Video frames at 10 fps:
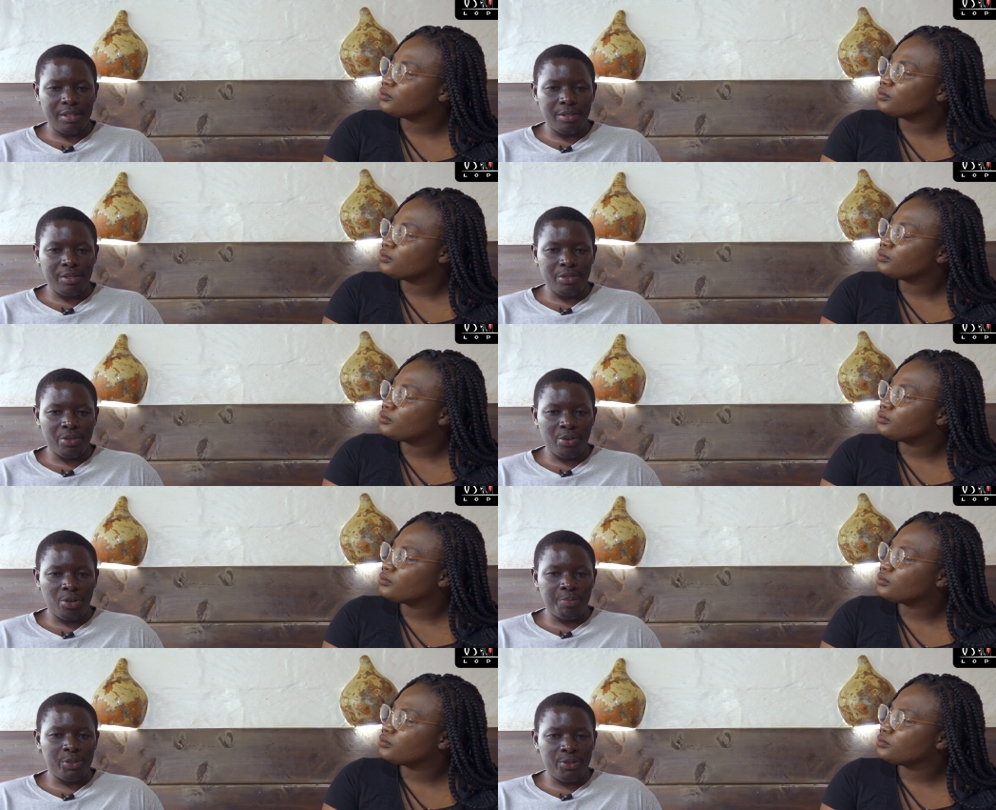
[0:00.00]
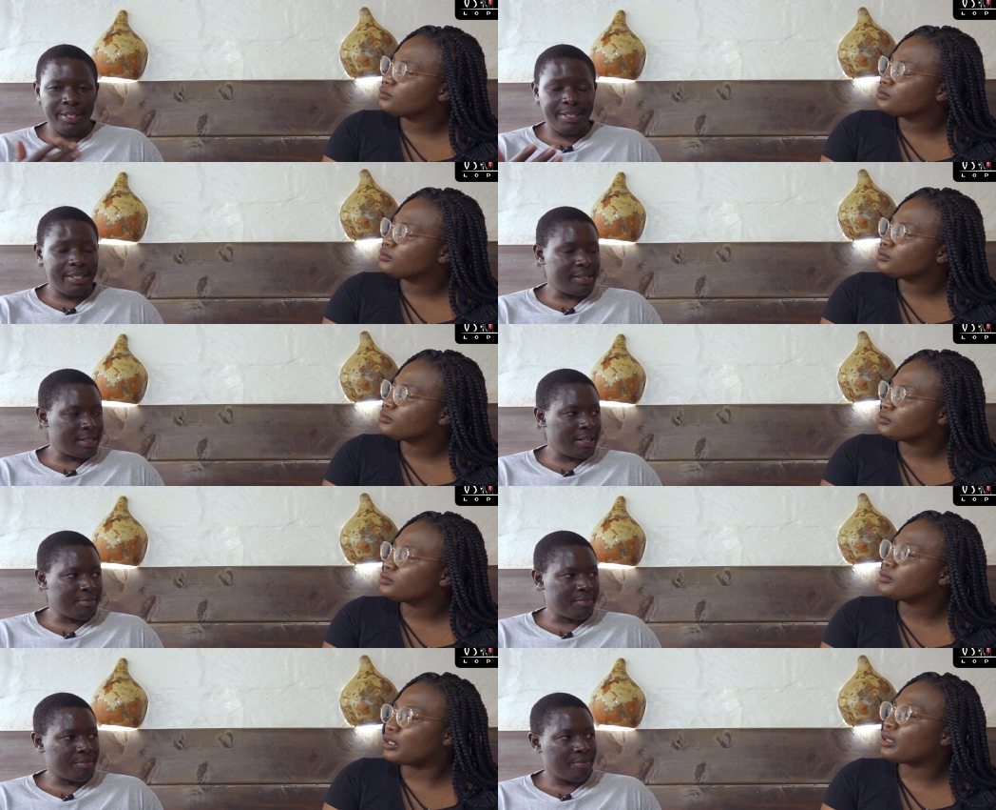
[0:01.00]
Speaker 1: you know opportunities
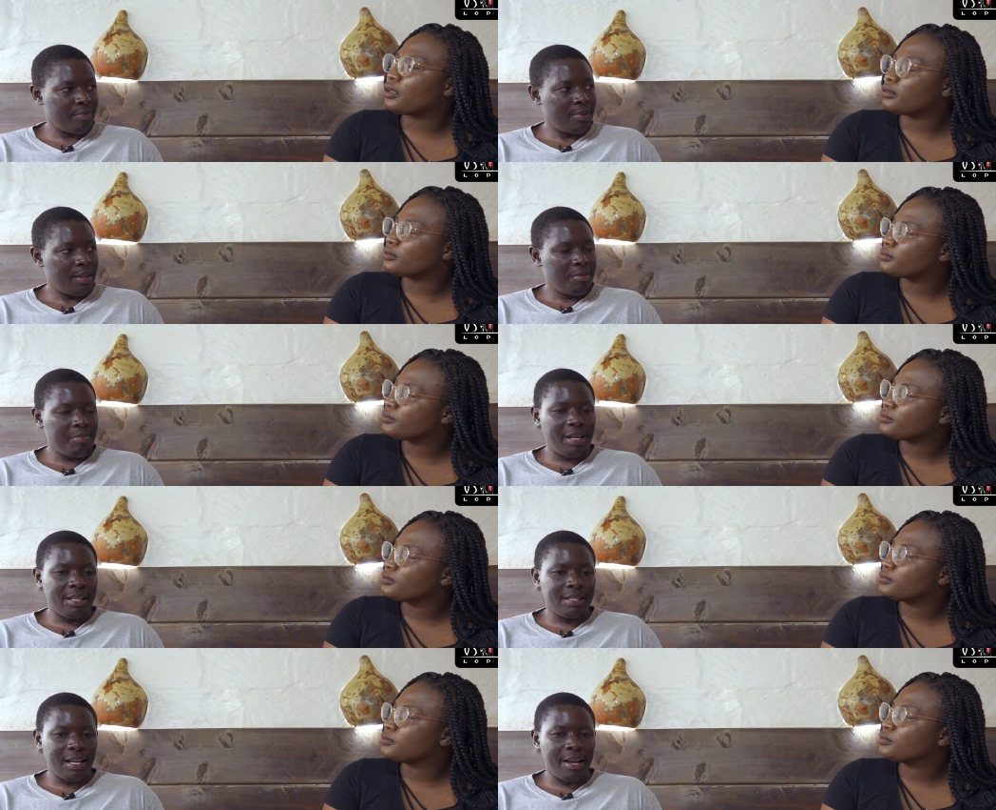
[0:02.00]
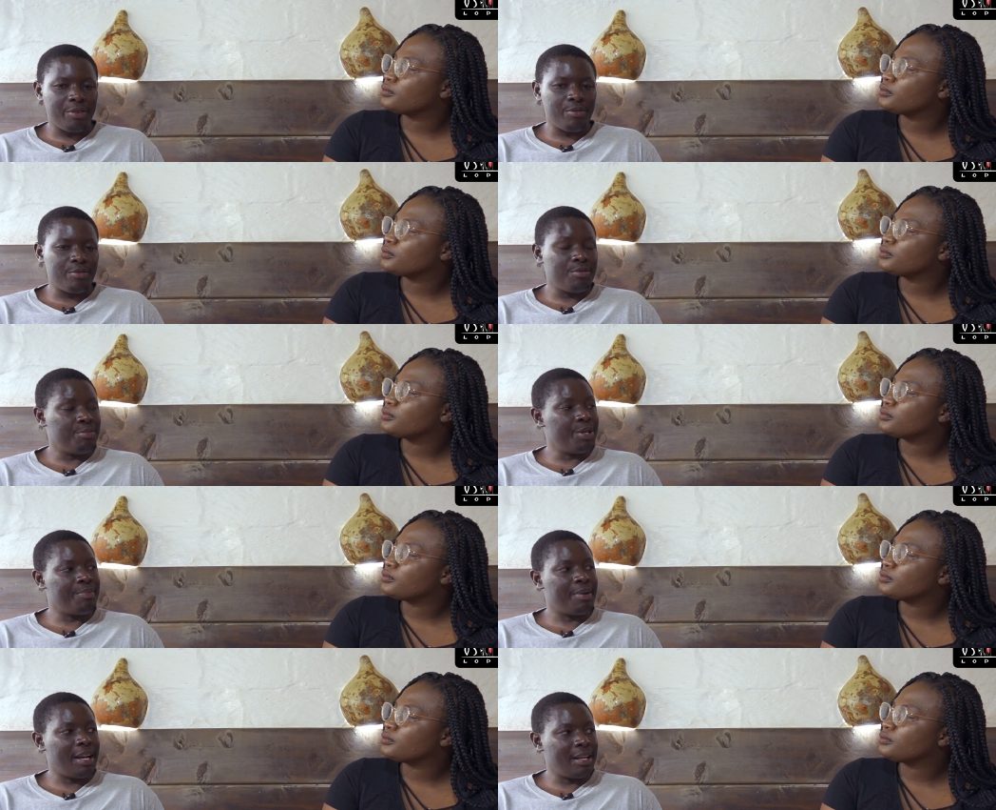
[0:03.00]
come. Yeah. But are you
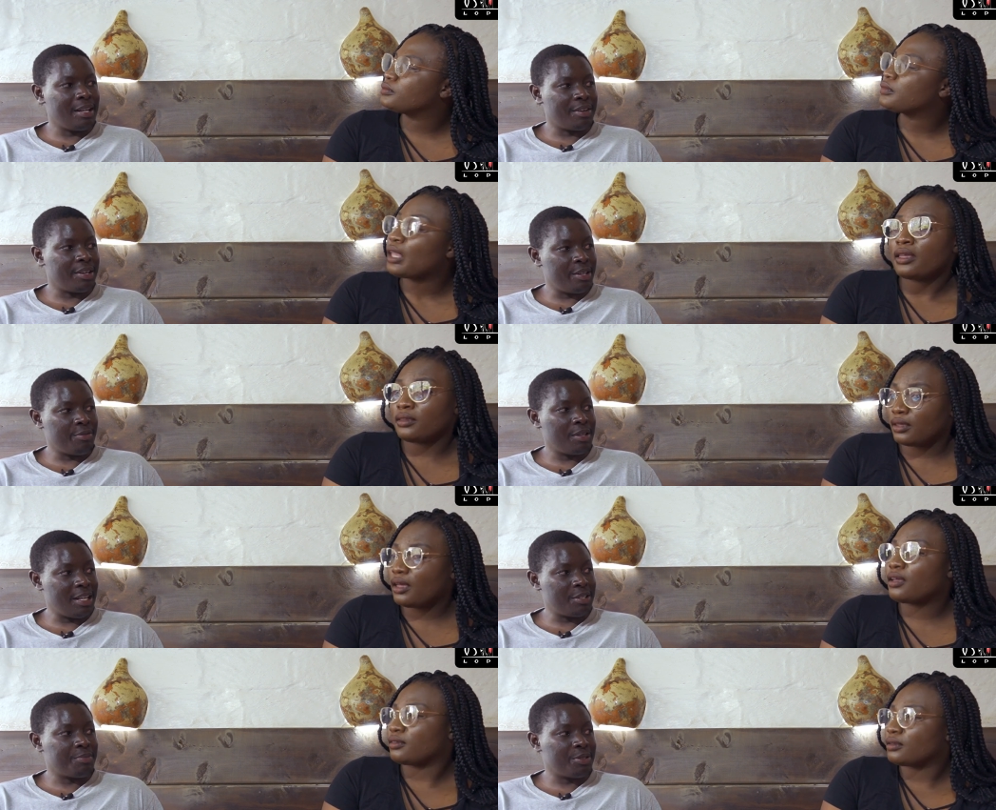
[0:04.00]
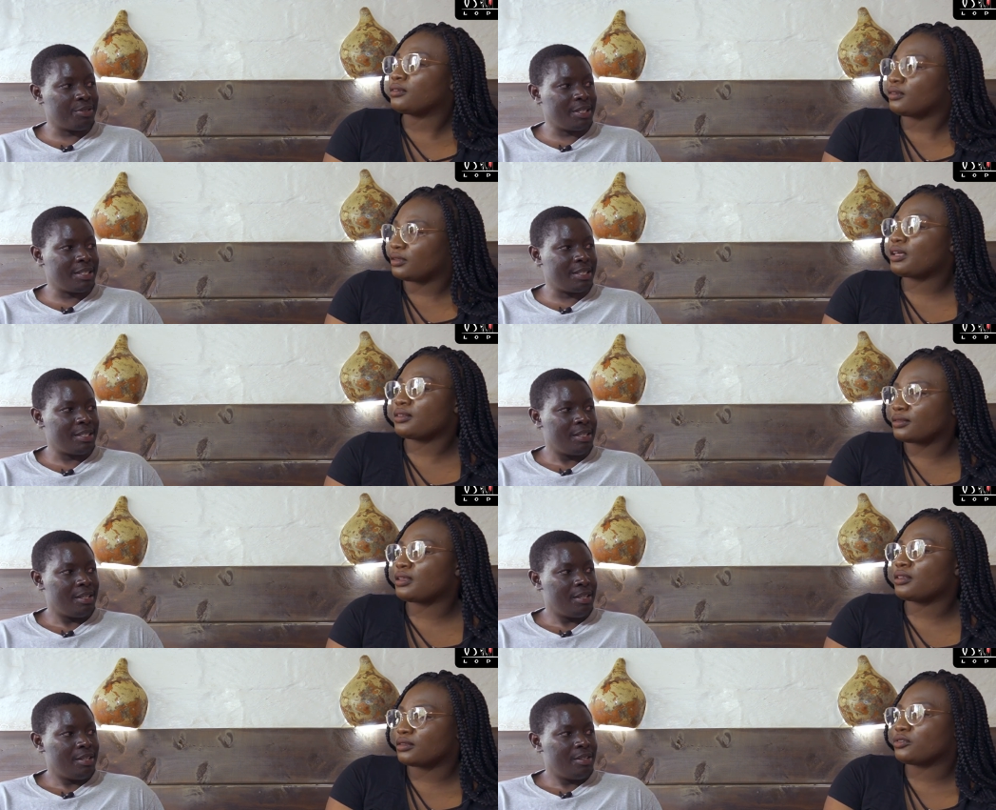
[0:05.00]
prepared and ready for yeah, that opportunity? That's
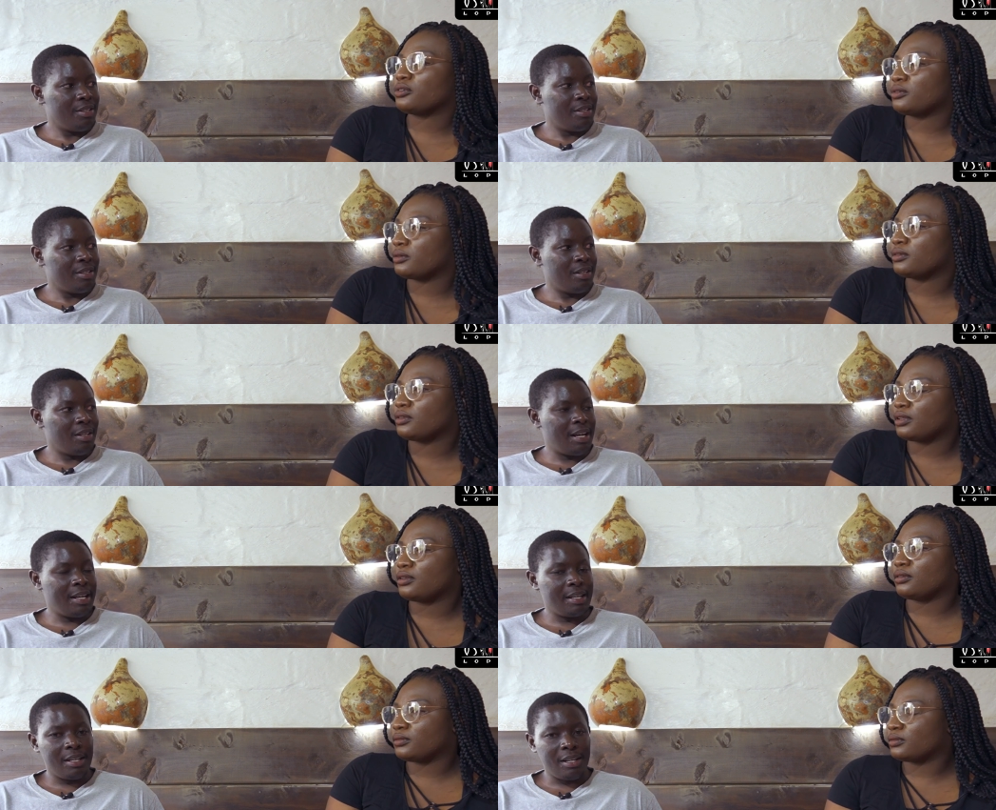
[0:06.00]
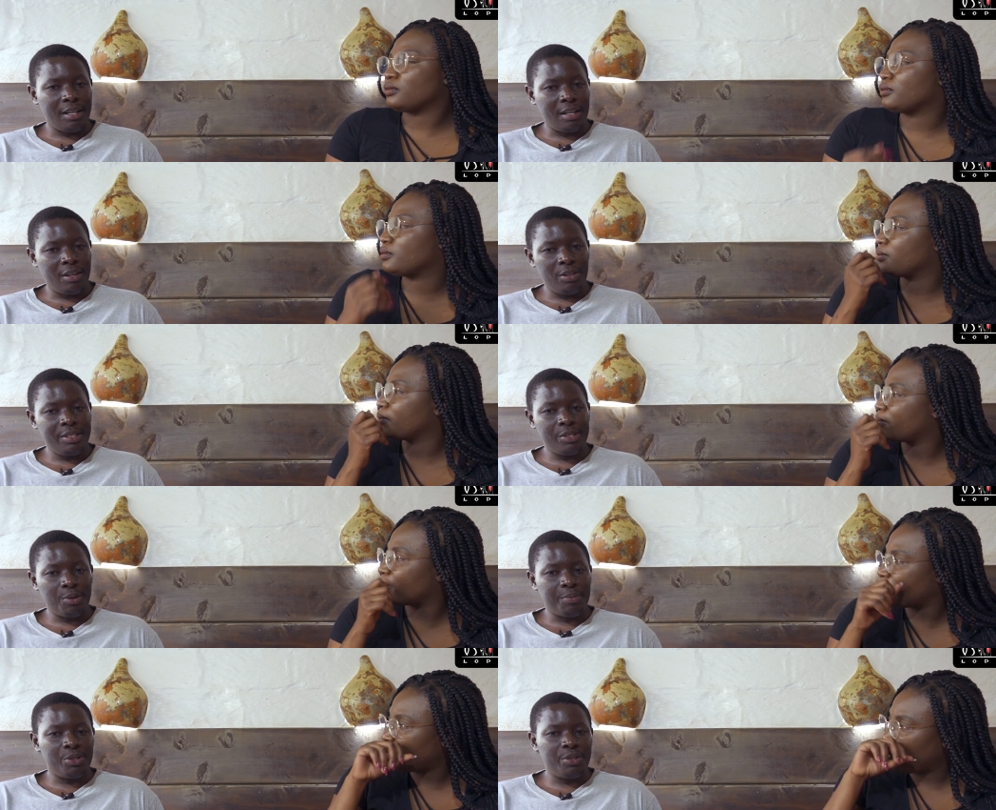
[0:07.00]
Speaker 2: that's true.
Speaker 1: Like uh, all these
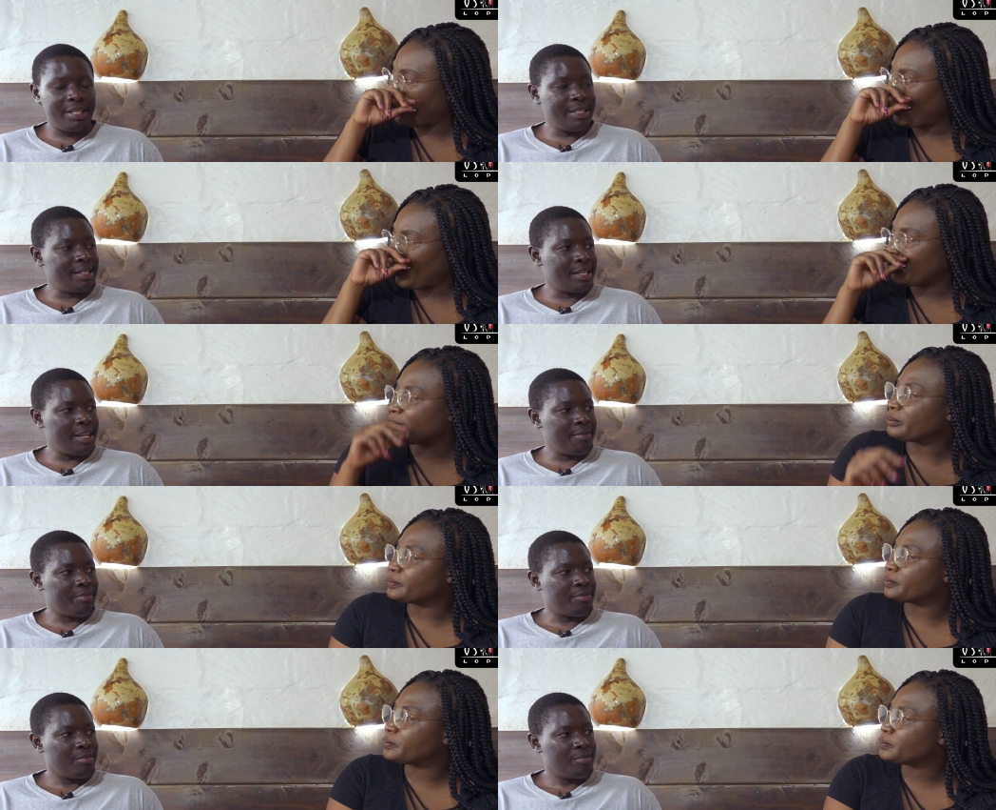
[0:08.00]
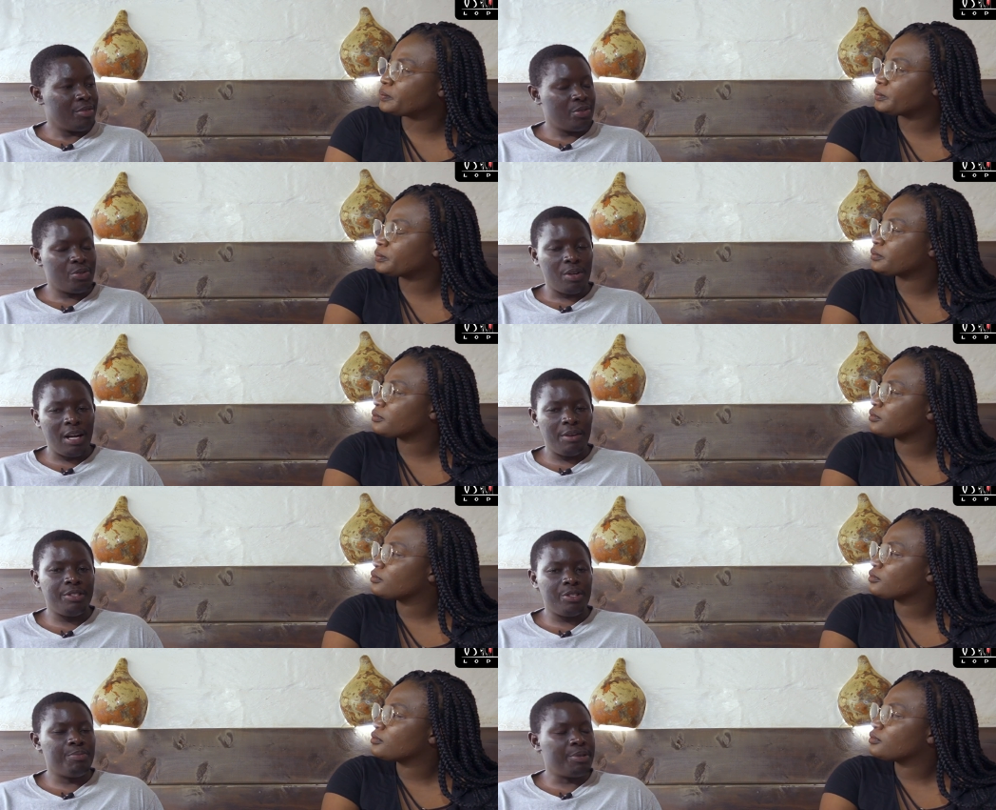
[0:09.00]
opportunities came. Mm-hmm. So how
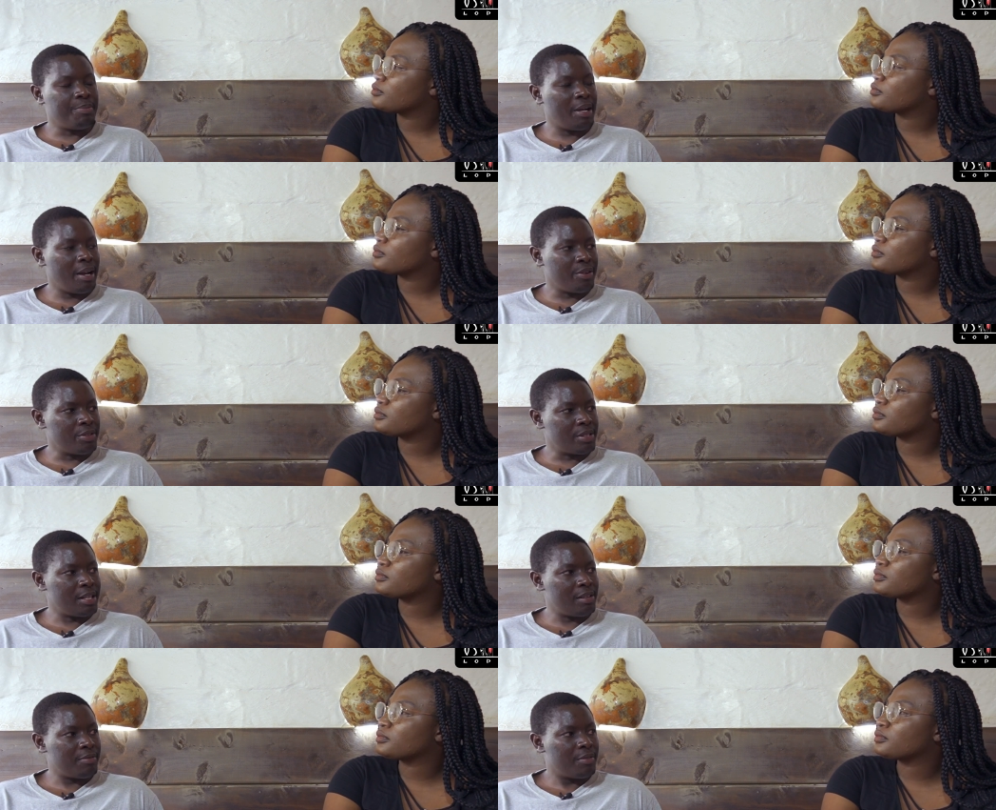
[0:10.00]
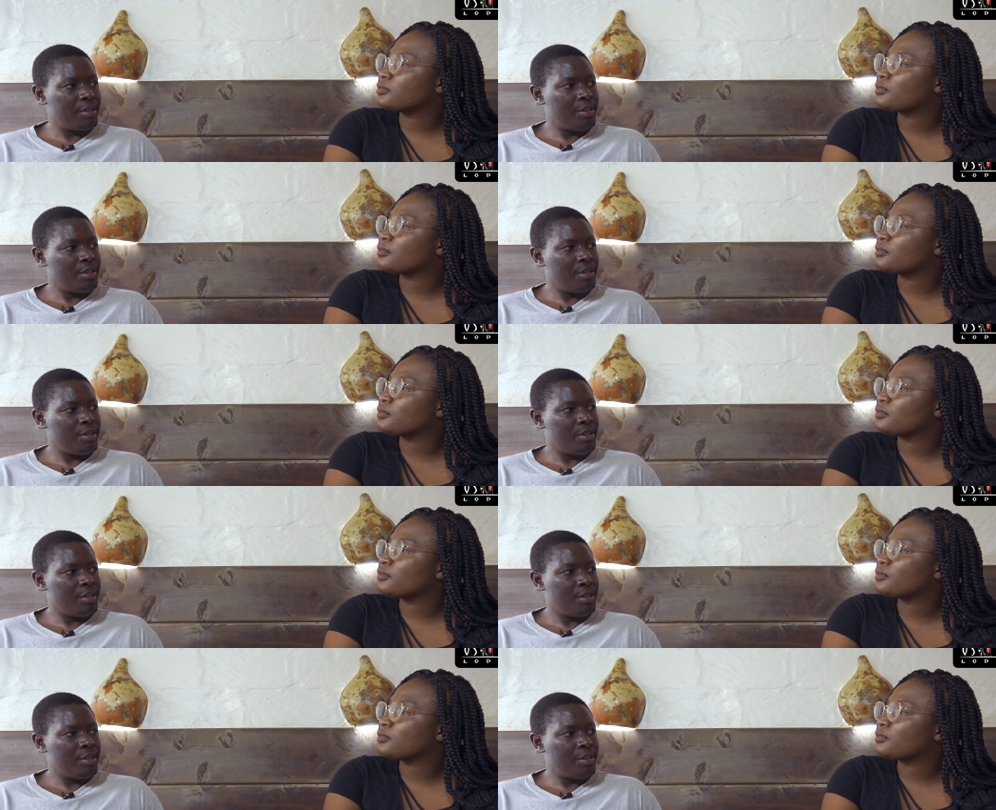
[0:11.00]
did you prepare yourself?